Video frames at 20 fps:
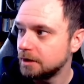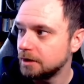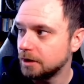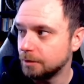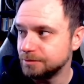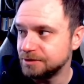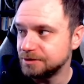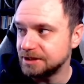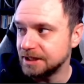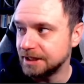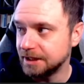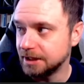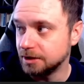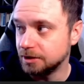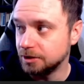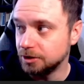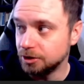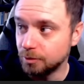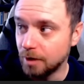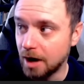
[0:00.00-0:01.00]

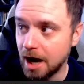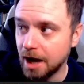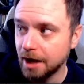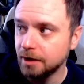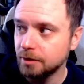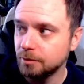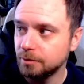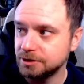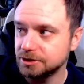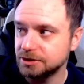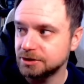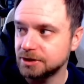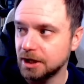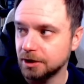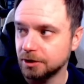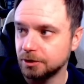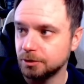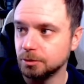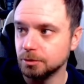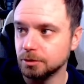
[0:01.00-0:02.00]
Obsidian UI, which is kind
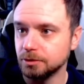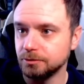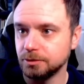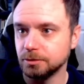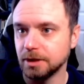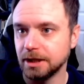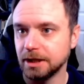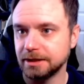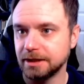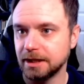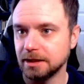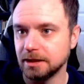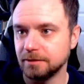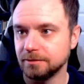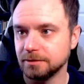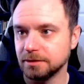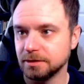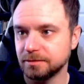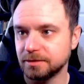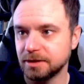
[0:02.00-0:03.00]
of cool if you like that
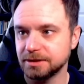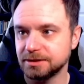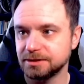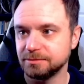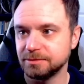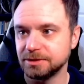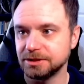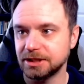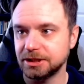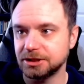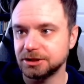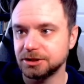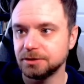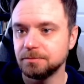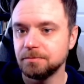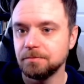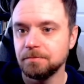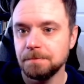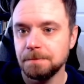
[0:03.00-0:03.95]
level of customization.